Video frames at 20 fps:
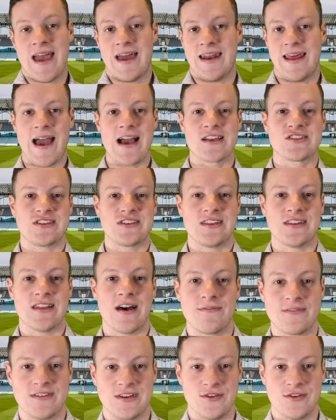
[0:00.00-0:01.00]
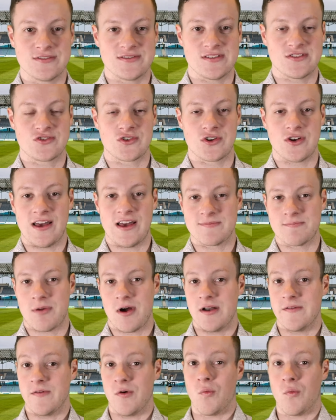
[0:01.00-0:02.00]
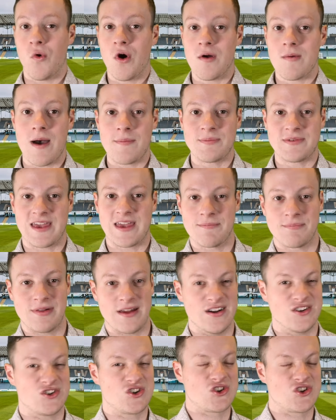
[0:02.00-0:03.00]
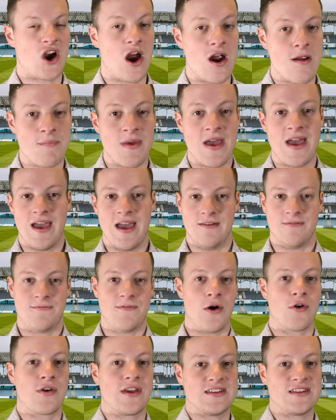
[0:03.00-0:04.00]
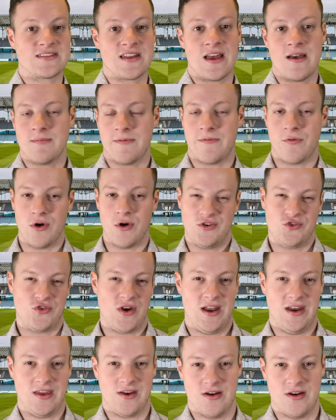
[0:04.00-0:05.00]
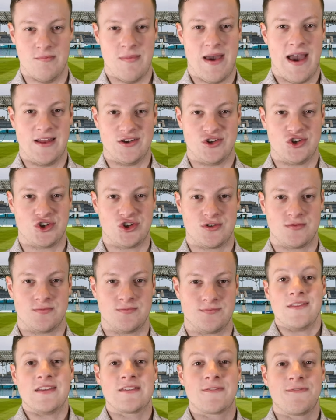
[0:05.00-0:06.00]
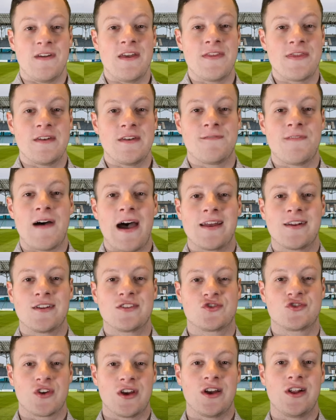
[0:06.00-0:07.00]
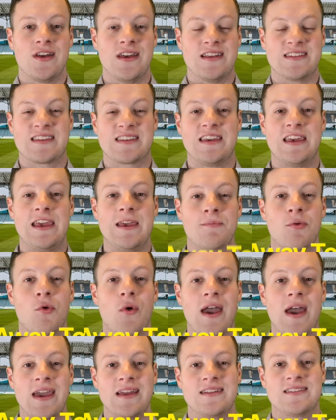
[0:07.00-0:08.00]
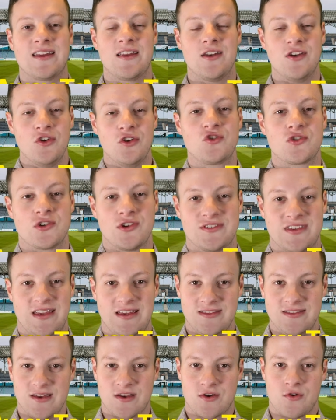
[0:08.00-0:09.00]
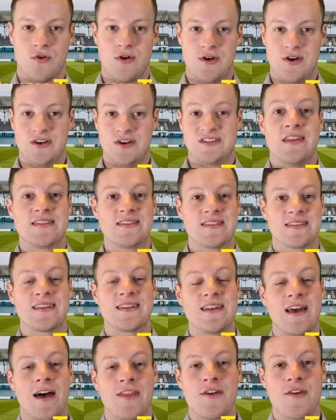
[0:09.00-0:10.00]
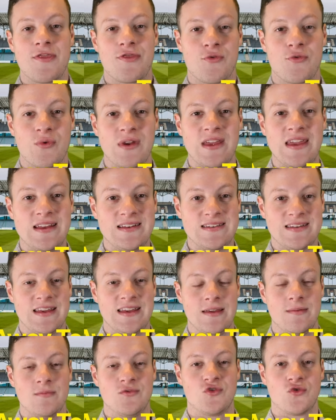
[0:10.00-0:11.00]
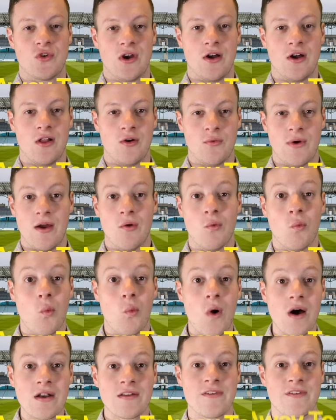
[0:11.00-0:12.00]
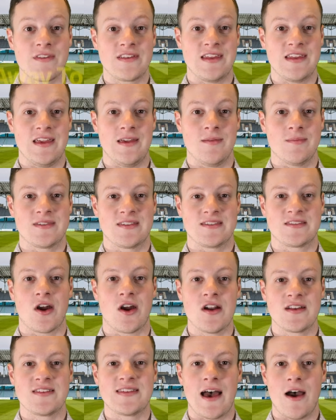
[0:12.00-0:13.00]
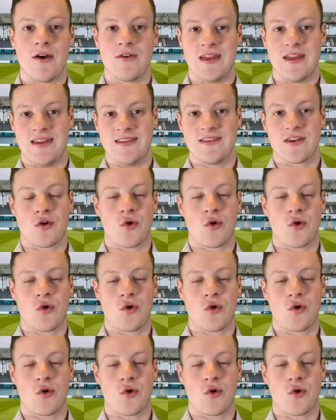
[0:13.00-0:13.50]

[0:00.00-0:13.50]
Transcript: And I actually love to use this drill as part of a warm-up to get players sharp and focused before a training or a match. This fifth and final drill is keep away to neutrals in the corners. This is another 3-team drill where one of the teams starts out in the